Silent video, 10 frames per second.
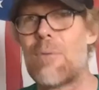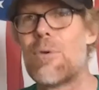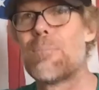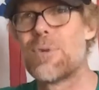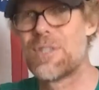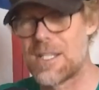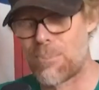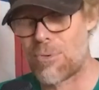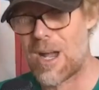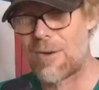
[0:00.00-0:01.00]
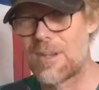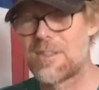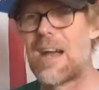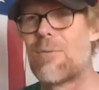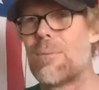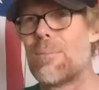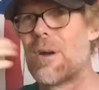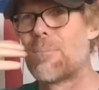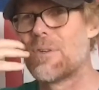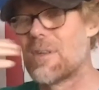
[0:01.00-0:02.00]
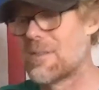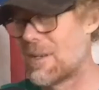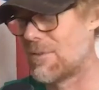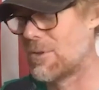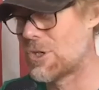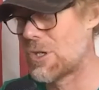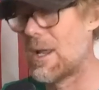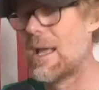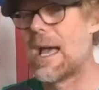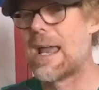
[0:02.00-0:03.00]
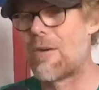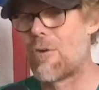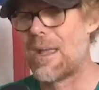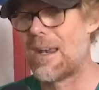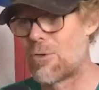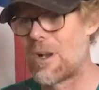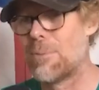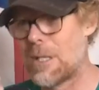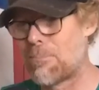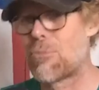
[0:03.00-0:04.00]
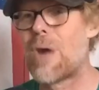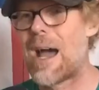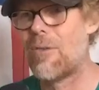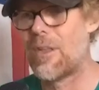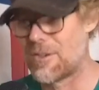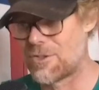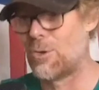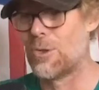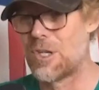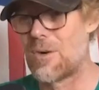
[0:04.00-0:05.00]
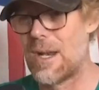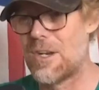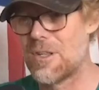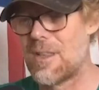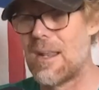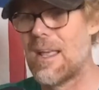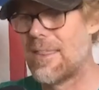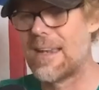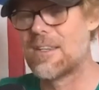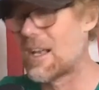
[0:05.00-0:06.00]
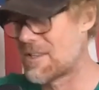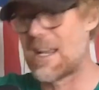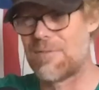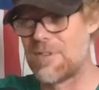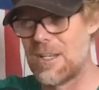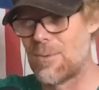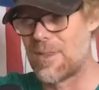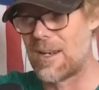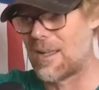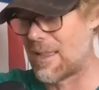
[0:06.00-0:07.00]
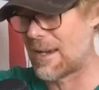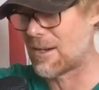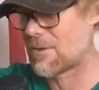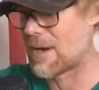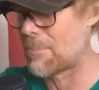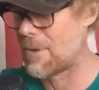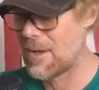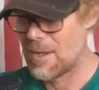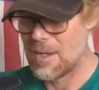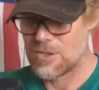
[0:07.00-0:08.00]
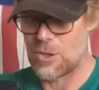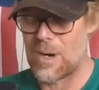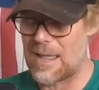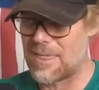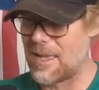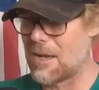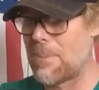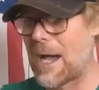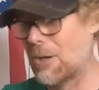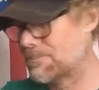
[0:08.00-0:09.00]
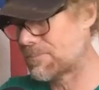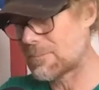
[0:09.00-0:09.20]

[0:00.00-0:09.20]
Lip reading: represents progress, that represents evolution, and I remain incredibly proud that there's a whole generation that doesn't have to deal with any of that crap. So when I think about